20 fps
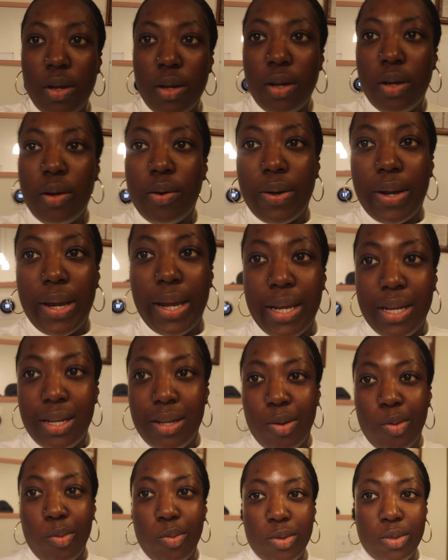
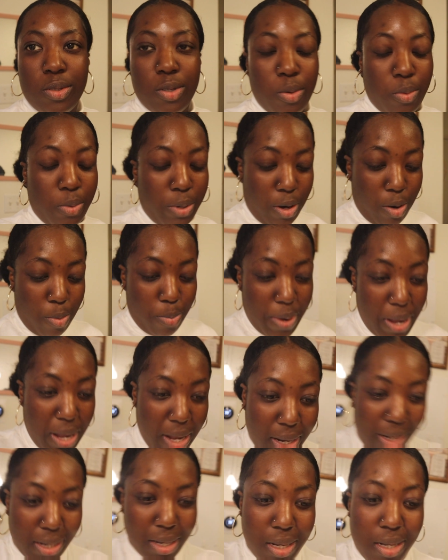Okay, so we are
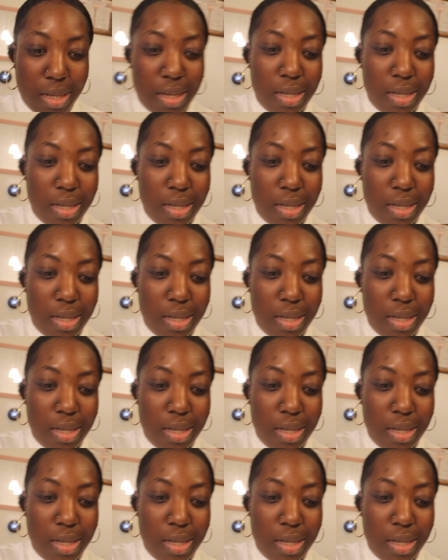back.